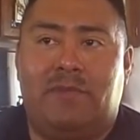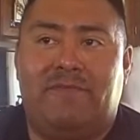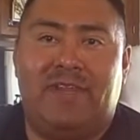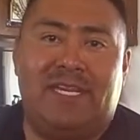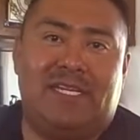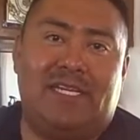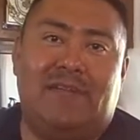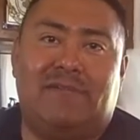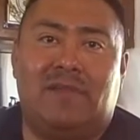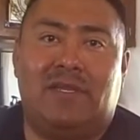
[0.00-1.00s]
the
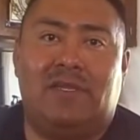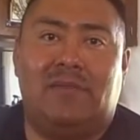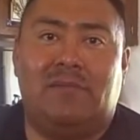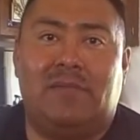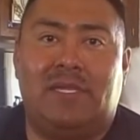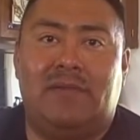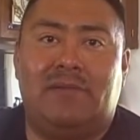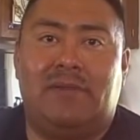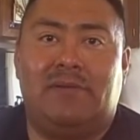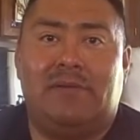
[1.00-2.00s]
finishing of the
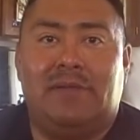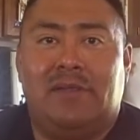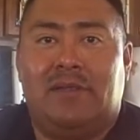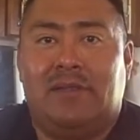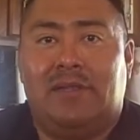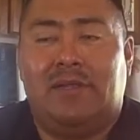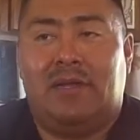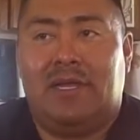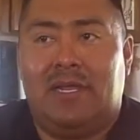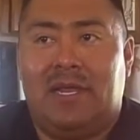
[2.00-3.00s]
material.
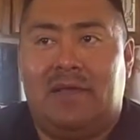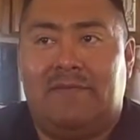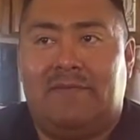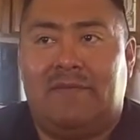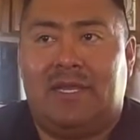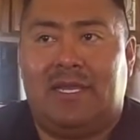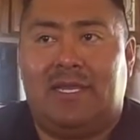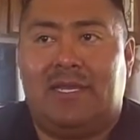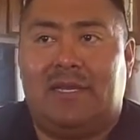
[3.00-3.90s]
I have like